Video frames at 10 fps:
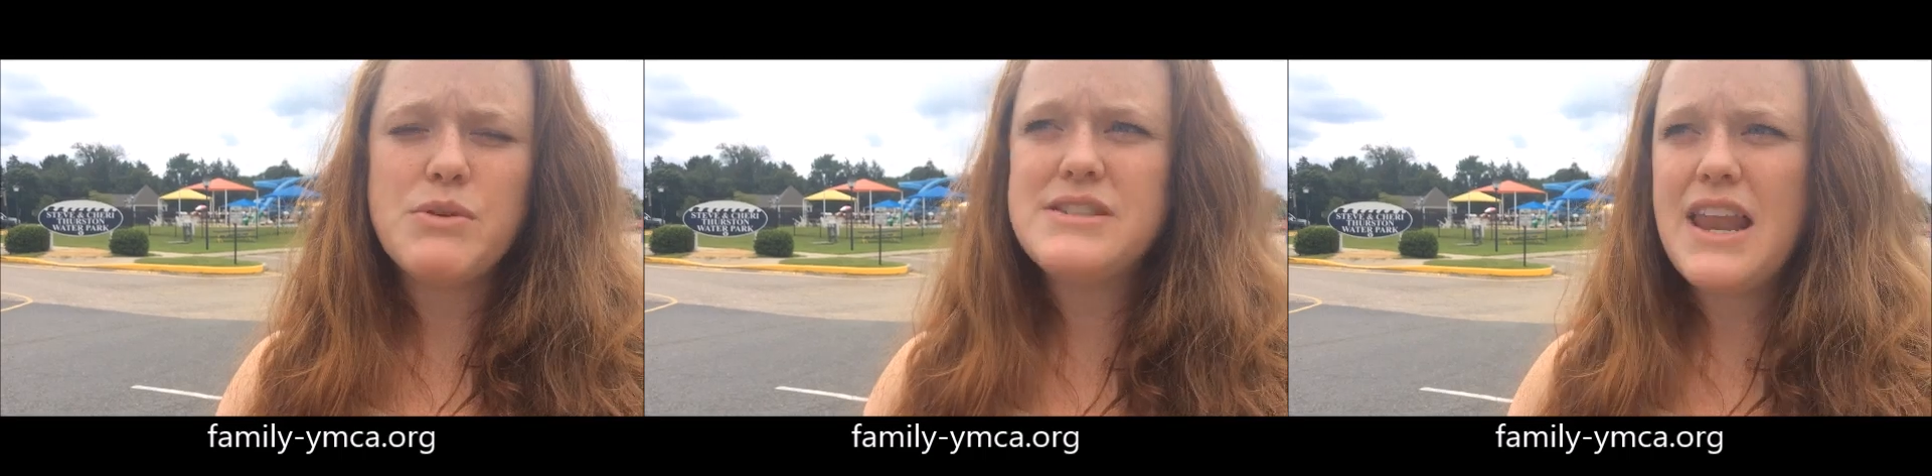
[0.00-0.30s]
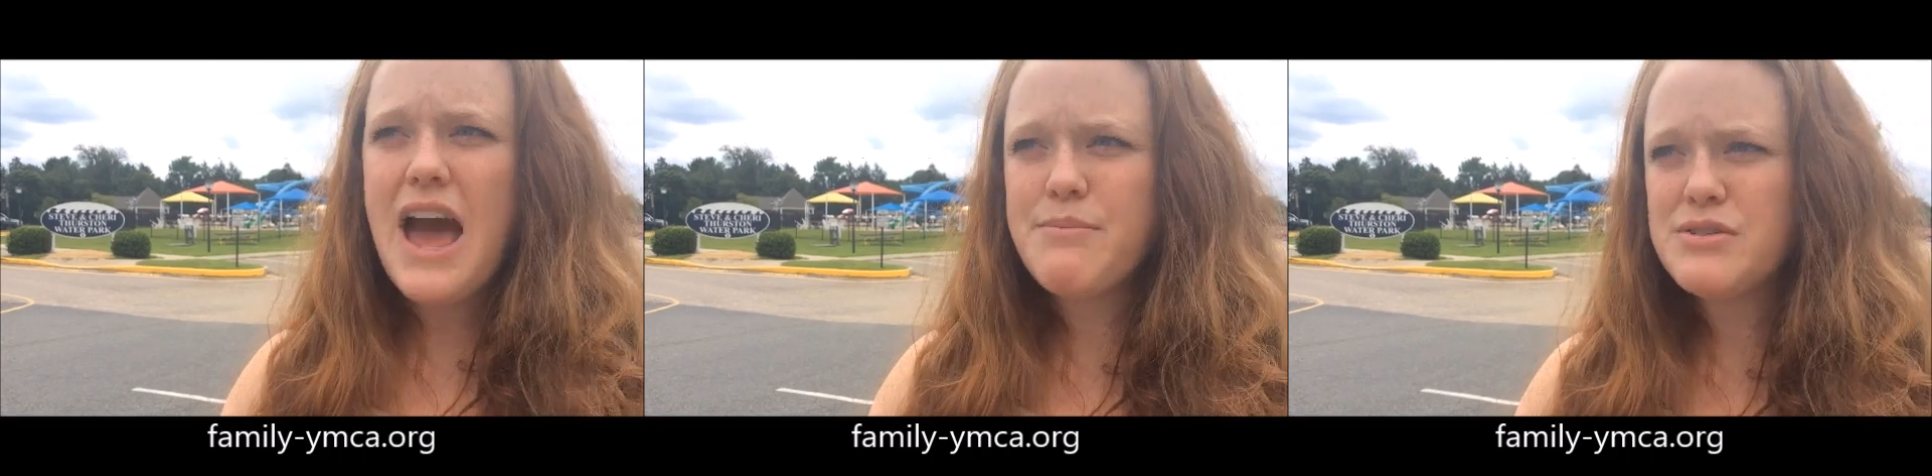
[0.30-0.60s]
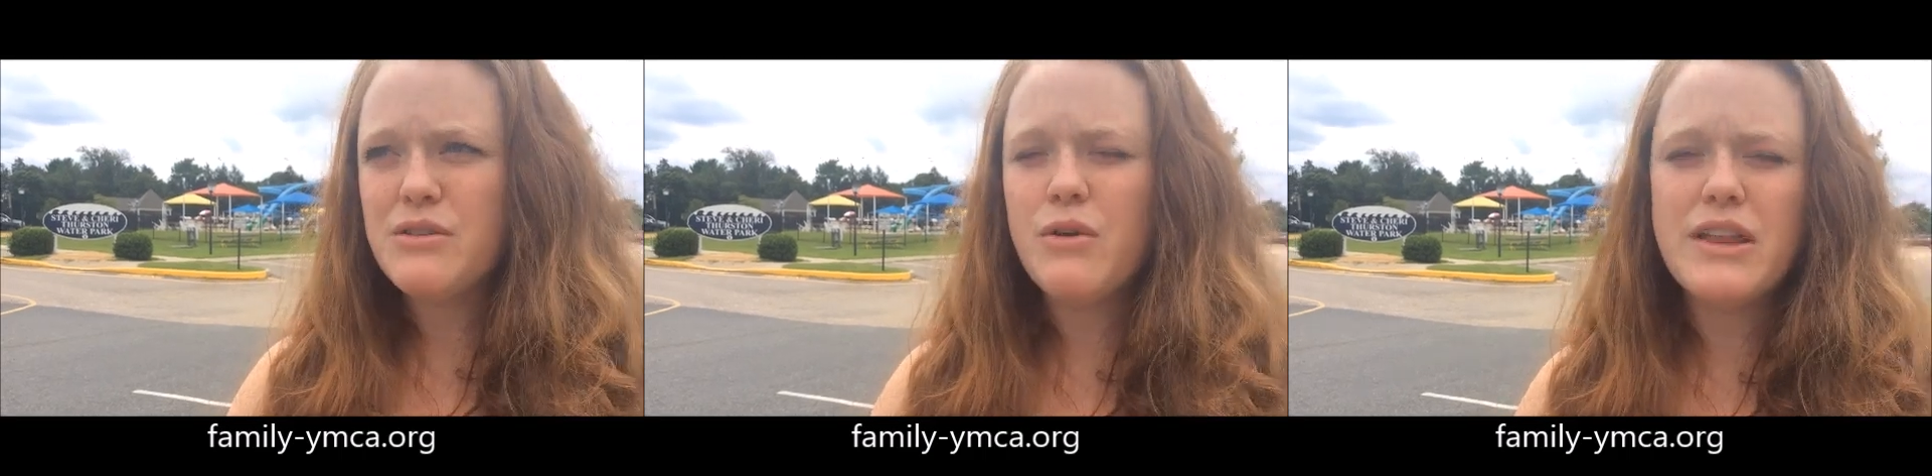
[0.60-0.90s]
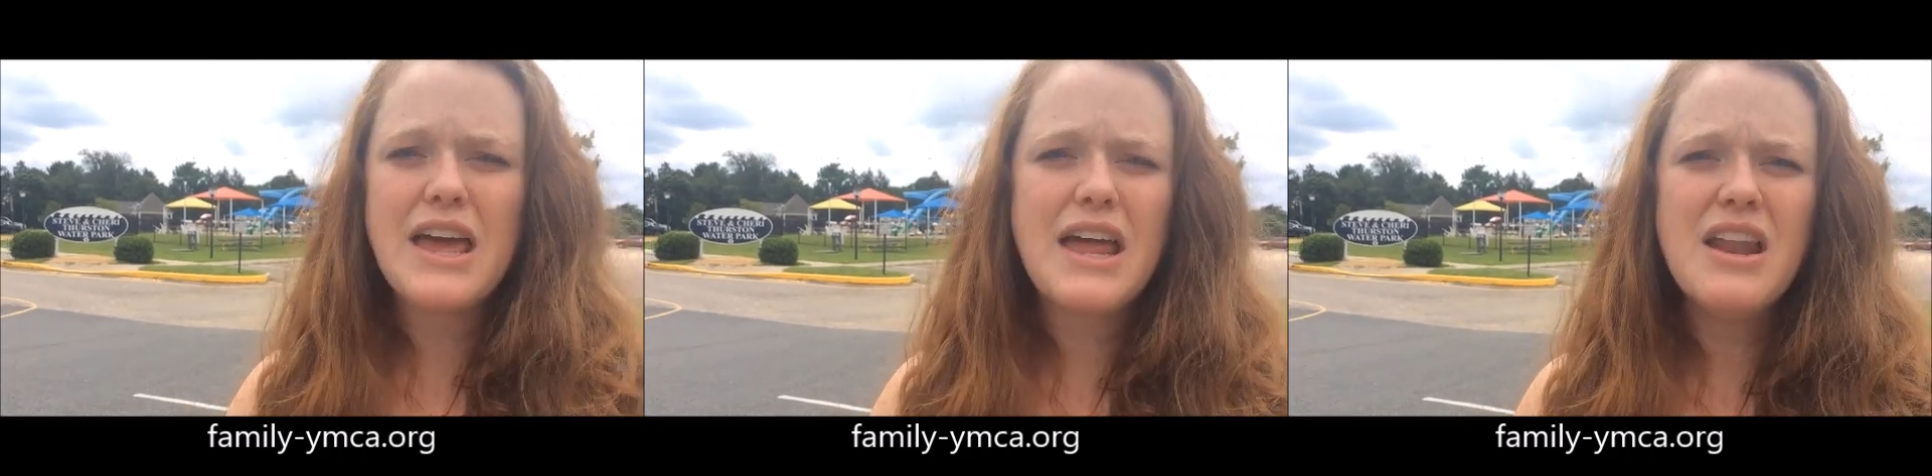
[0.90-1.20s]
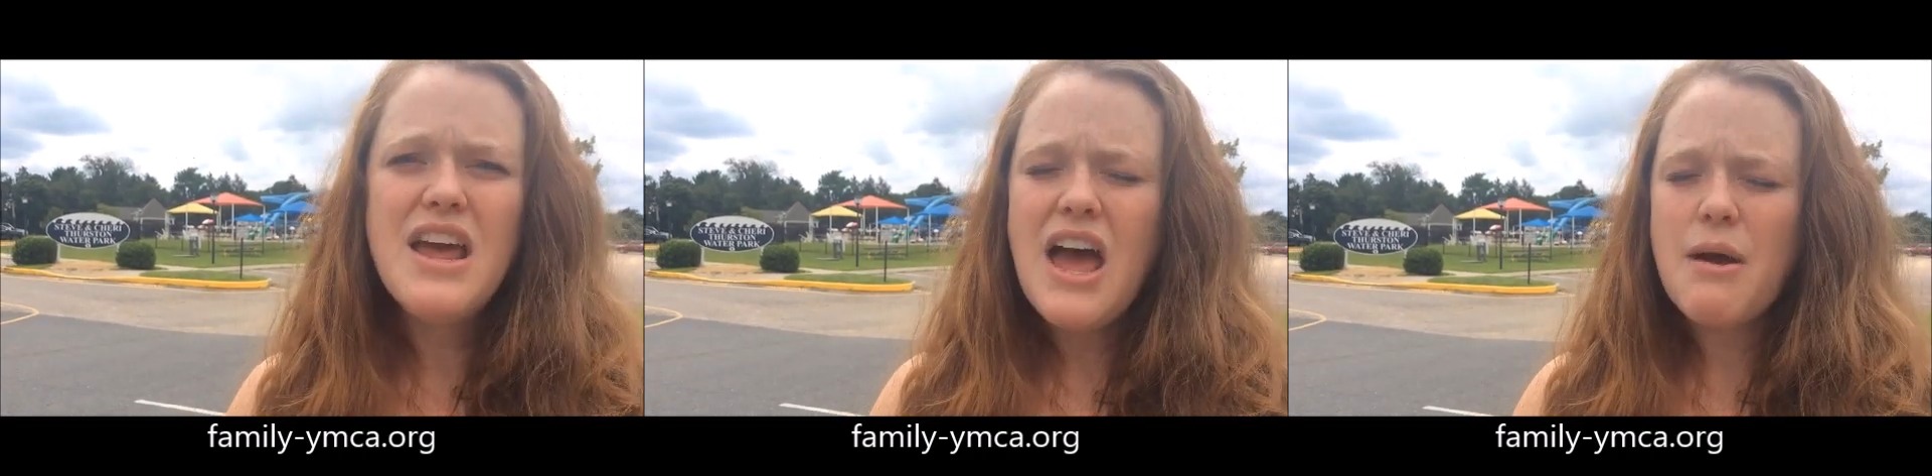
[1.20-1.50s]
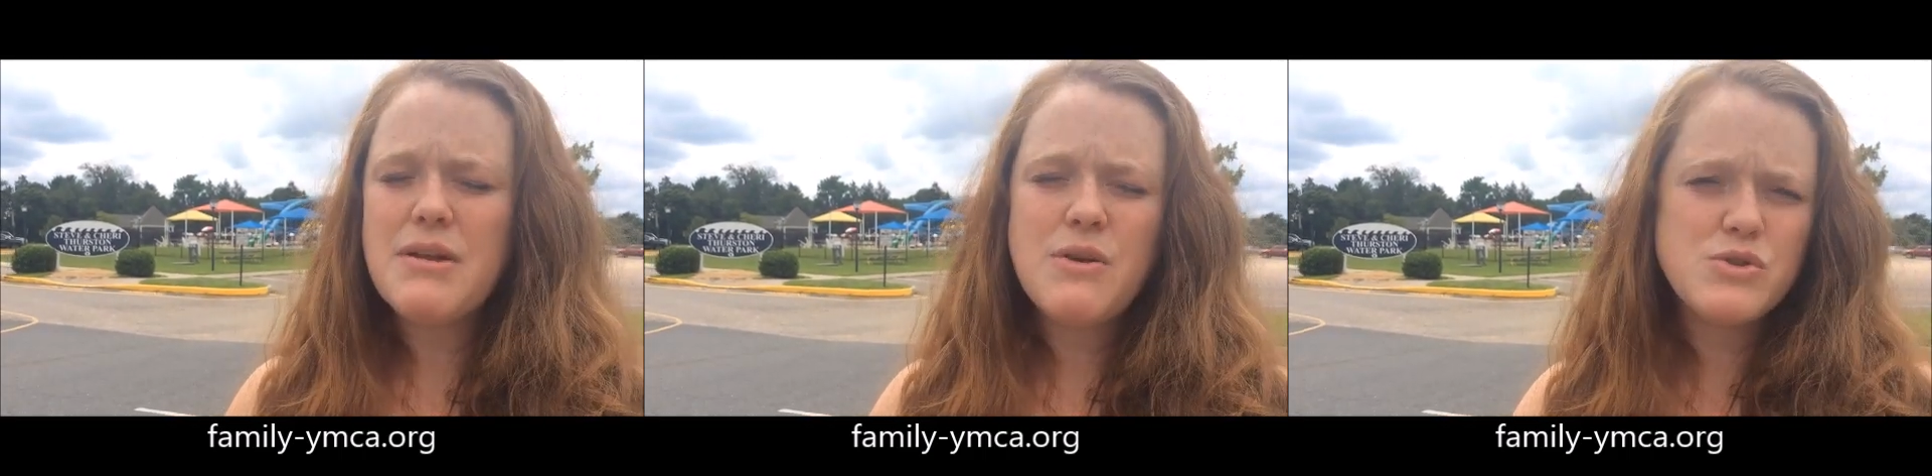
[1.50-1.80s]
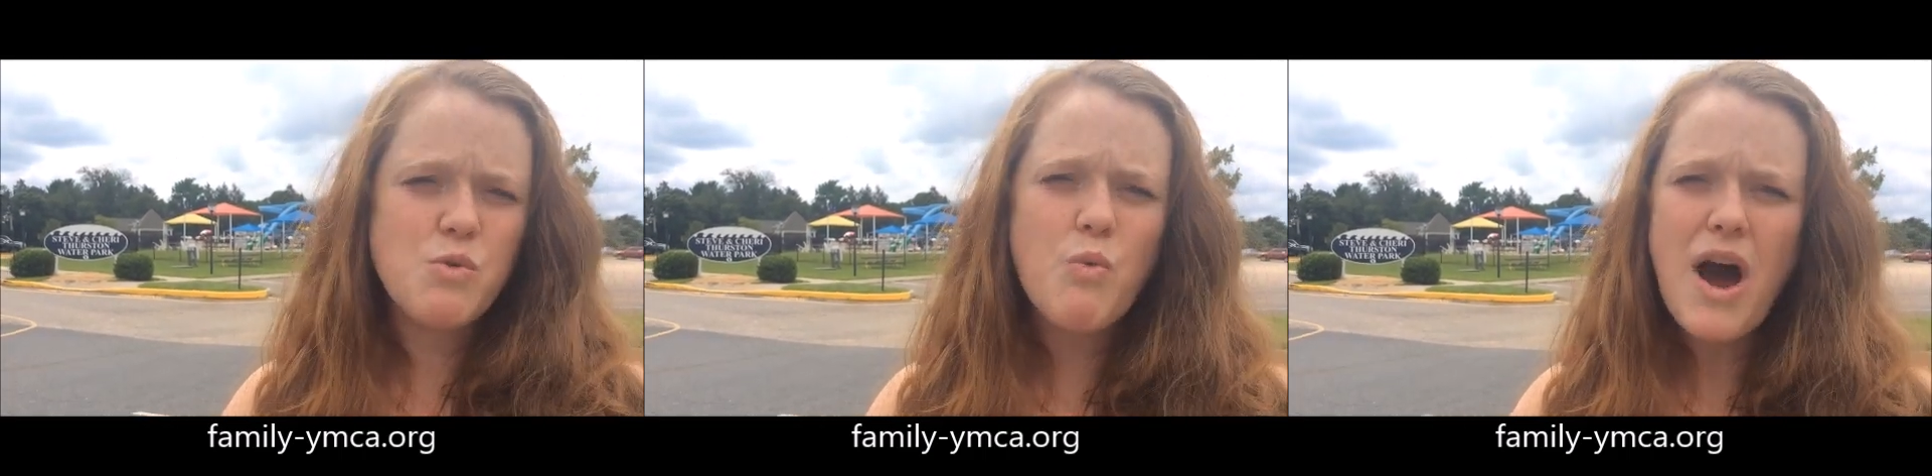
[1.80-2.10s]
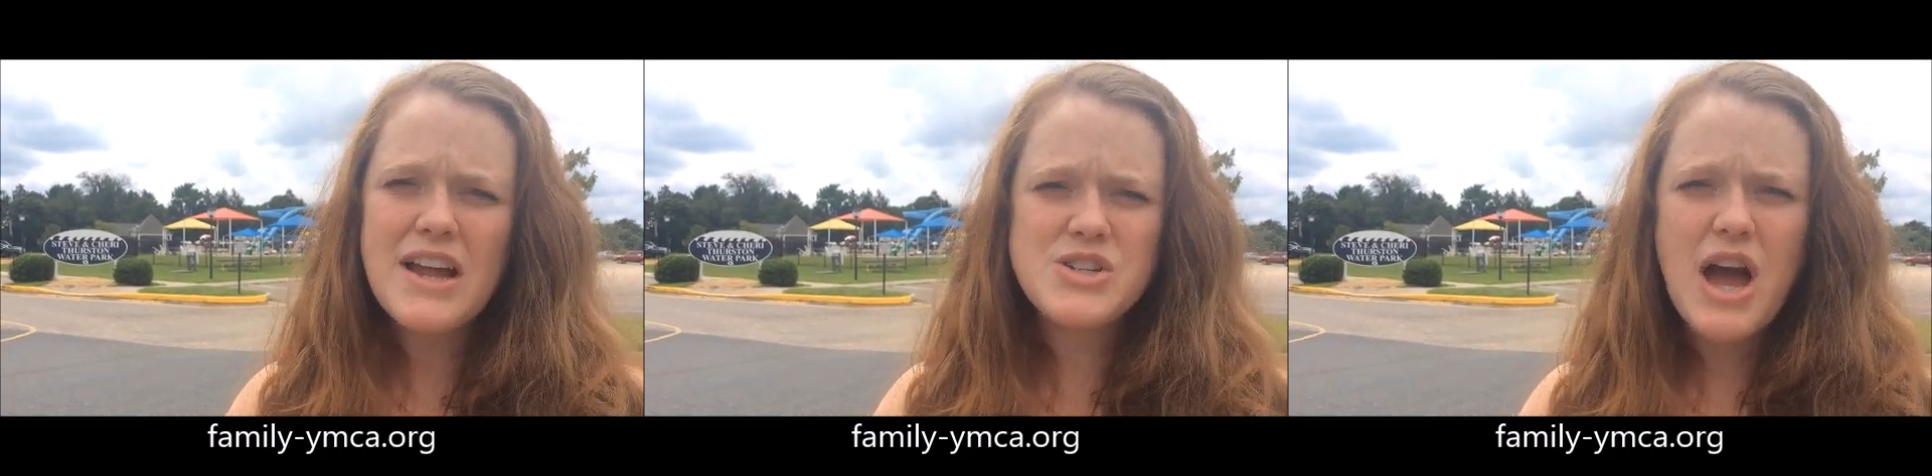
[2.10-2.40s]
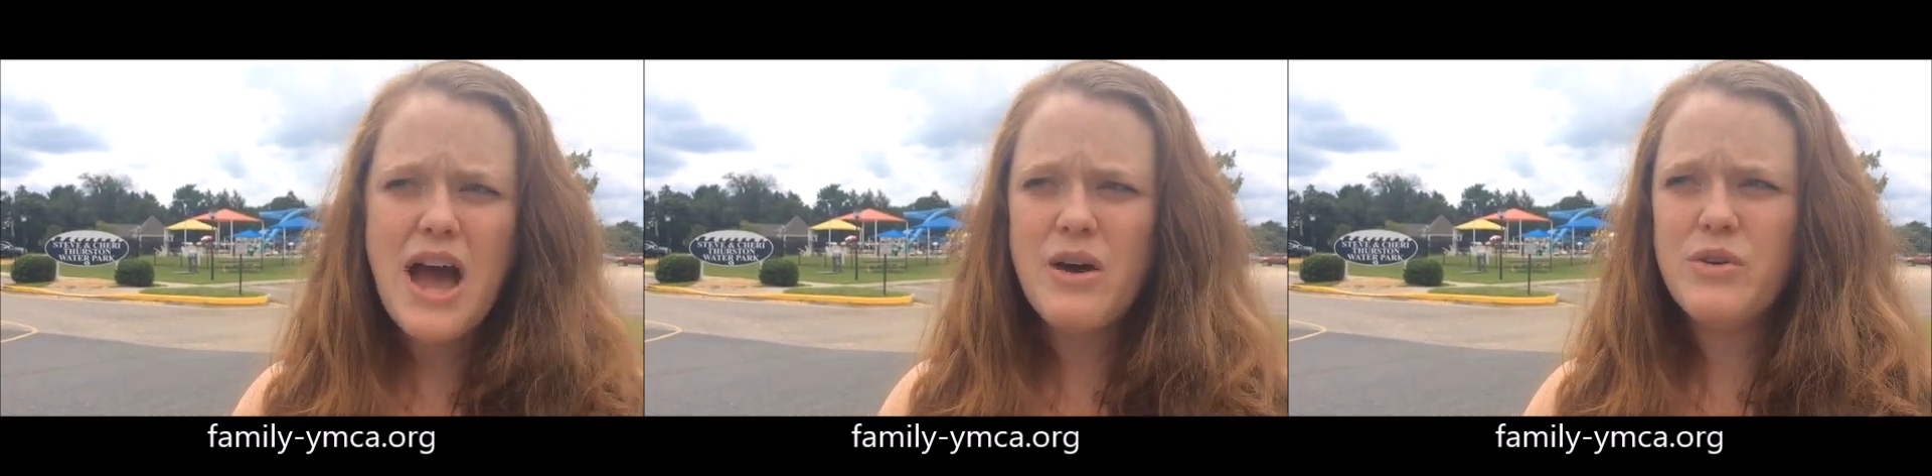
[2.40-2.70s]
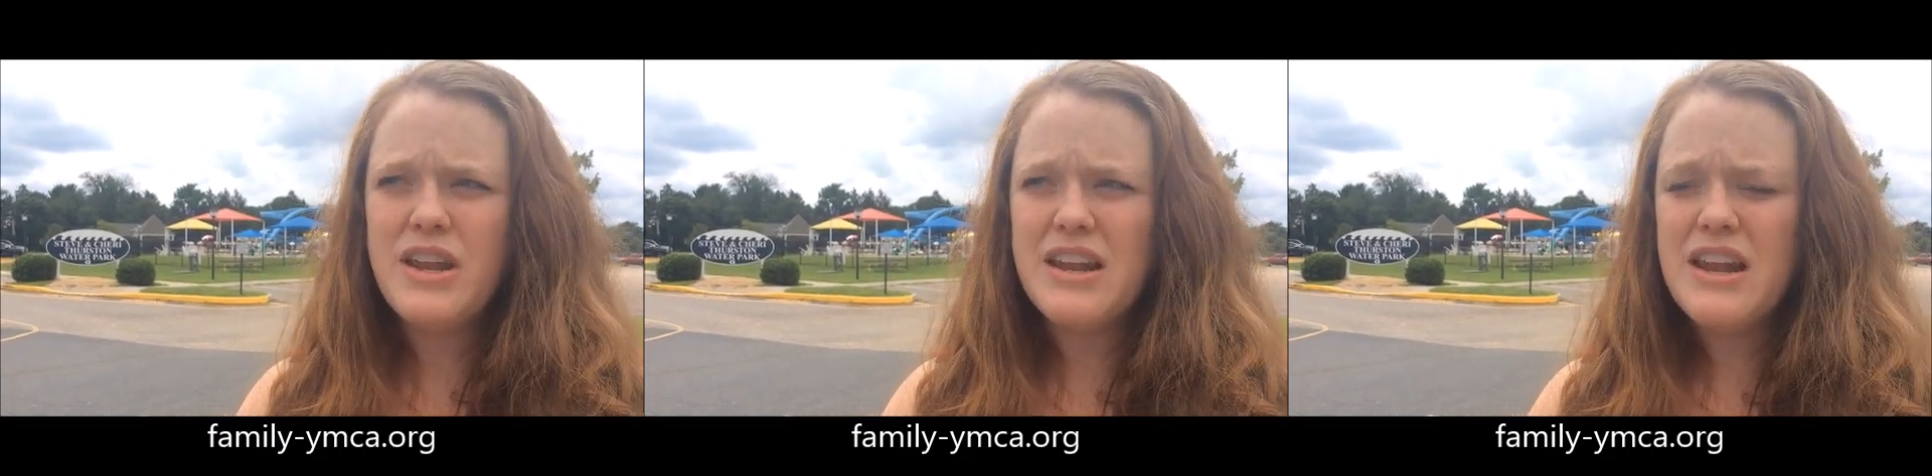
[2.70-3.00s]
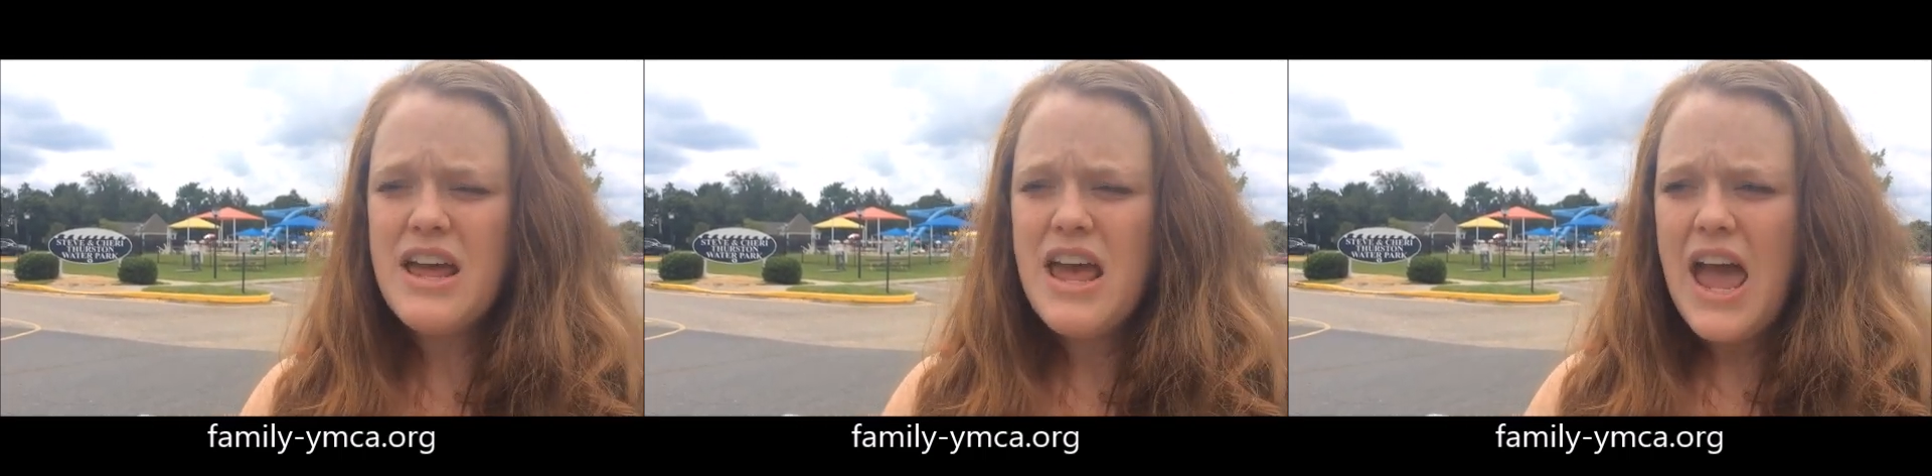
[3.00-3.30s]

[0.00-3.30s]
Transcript: We said absolutely. And I mean, he was a Y child and